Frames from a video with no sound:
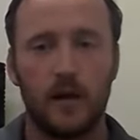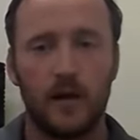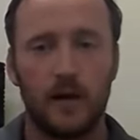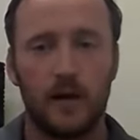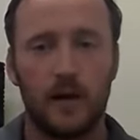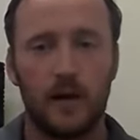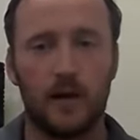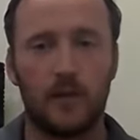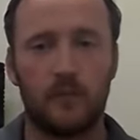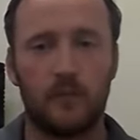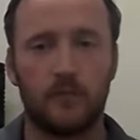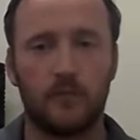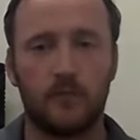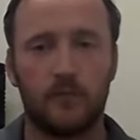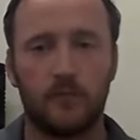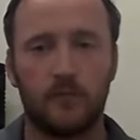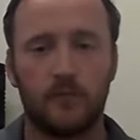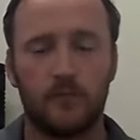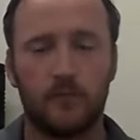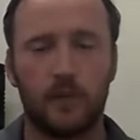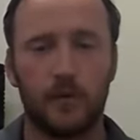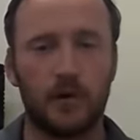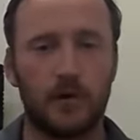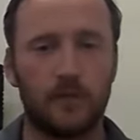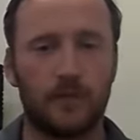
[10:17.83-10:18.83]
Um,
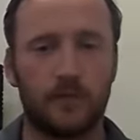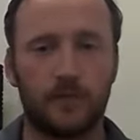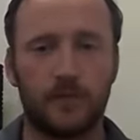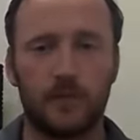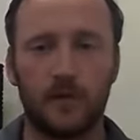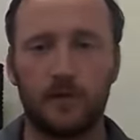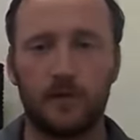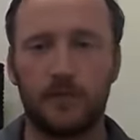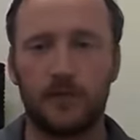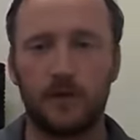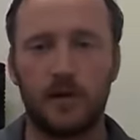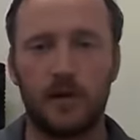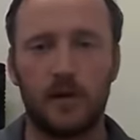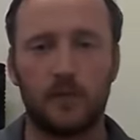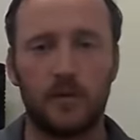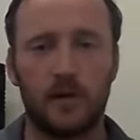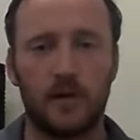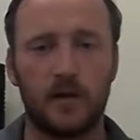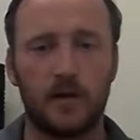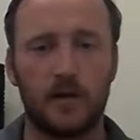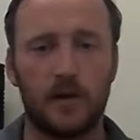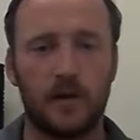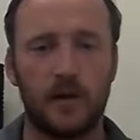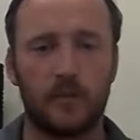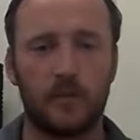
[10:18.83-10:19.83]
but if, if you need a bit
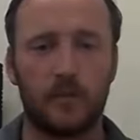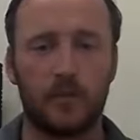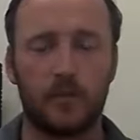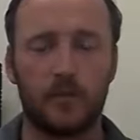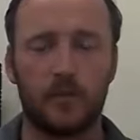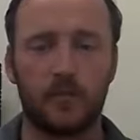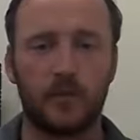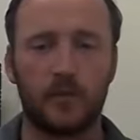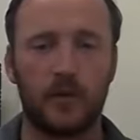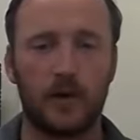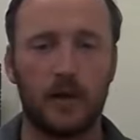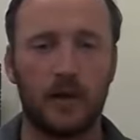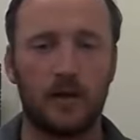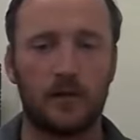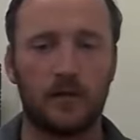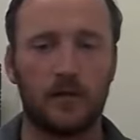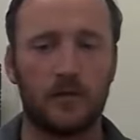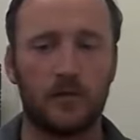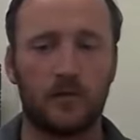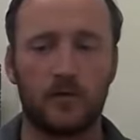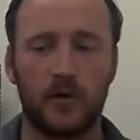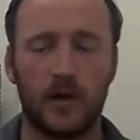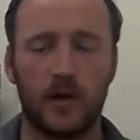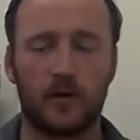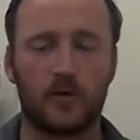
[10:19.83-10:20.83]
of help, uh, there's a
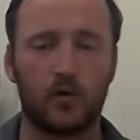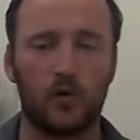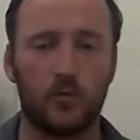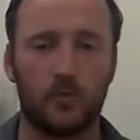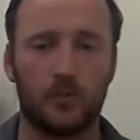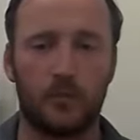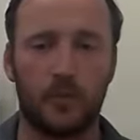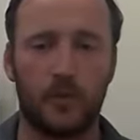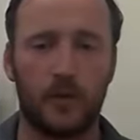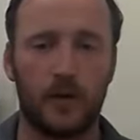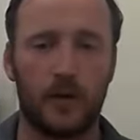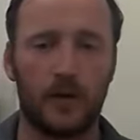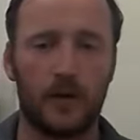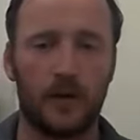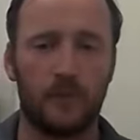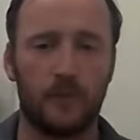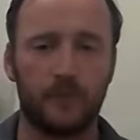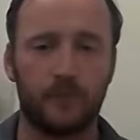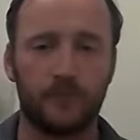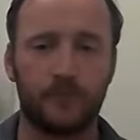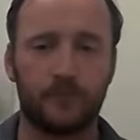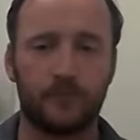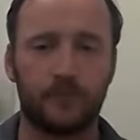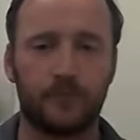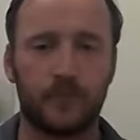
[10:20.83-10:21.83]
great group,
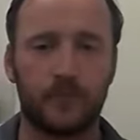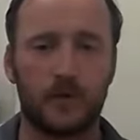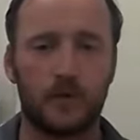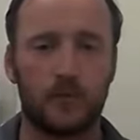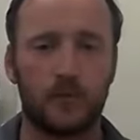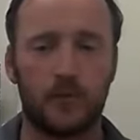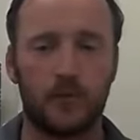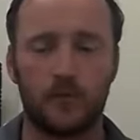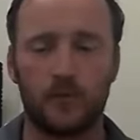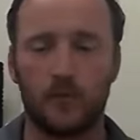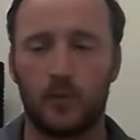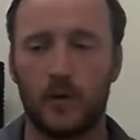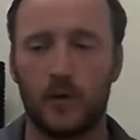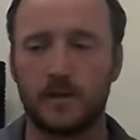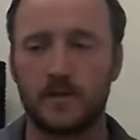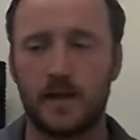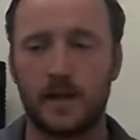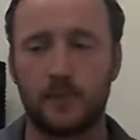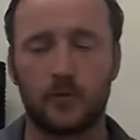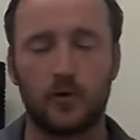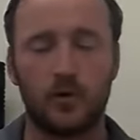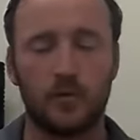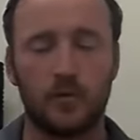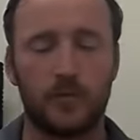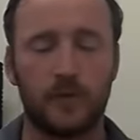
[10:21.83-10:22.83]
um, we have a
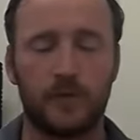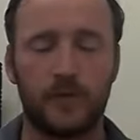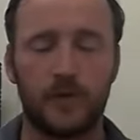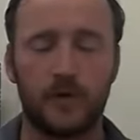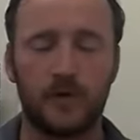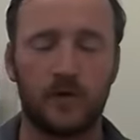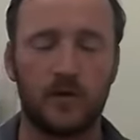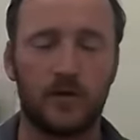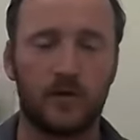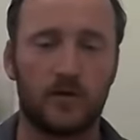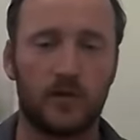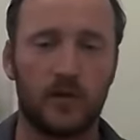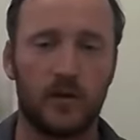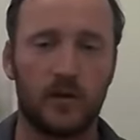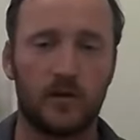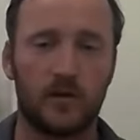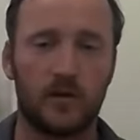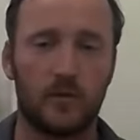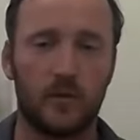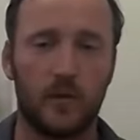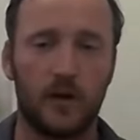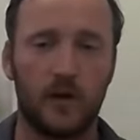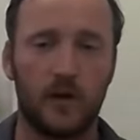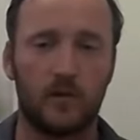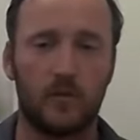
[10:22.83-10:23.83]
WhatsApp group of physios there that
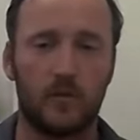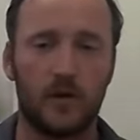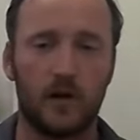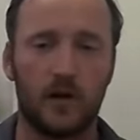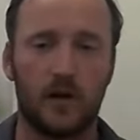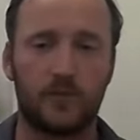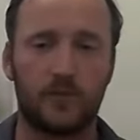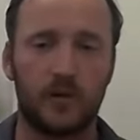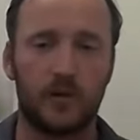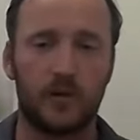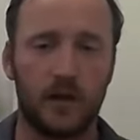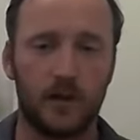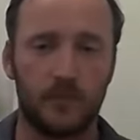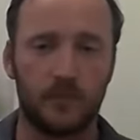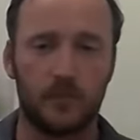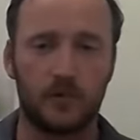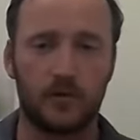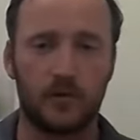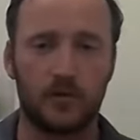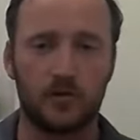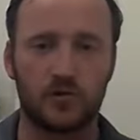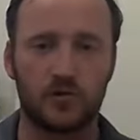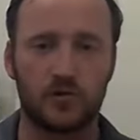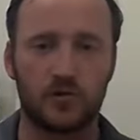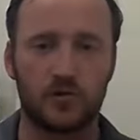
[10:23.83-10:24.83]
we, we often keep in
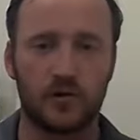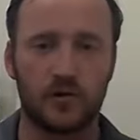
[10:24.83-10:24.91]
touch,